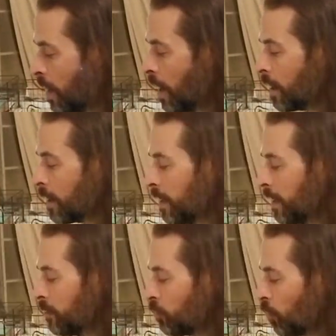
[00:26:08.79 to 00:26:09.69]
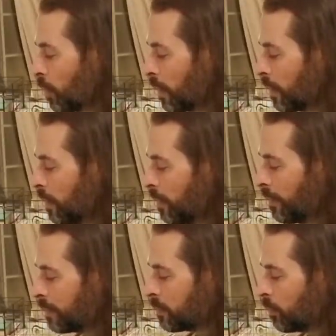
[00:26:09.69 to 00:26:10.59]
Hunky and Dory.
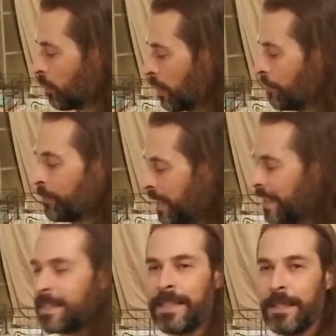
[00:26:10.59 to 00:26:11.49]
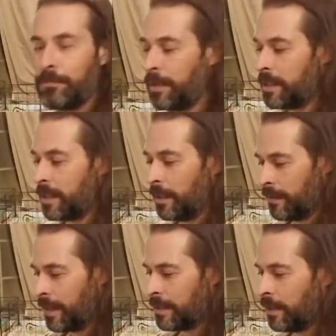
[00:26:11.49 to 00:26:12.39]
That's a little weird. Itsy and Bitsy.
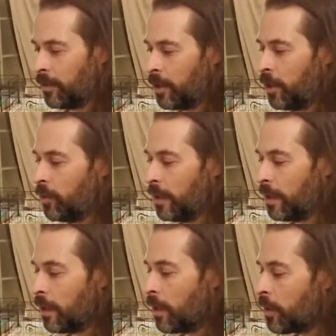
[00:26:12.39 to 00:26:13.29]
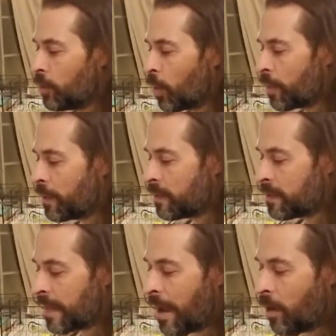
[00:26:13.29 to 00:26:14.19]
That's a little cutie. North and
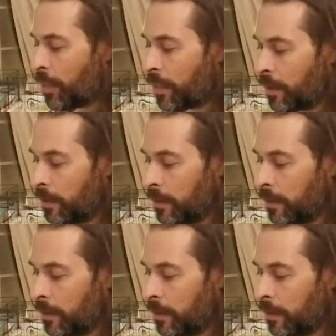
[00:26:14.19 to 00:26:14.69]
South.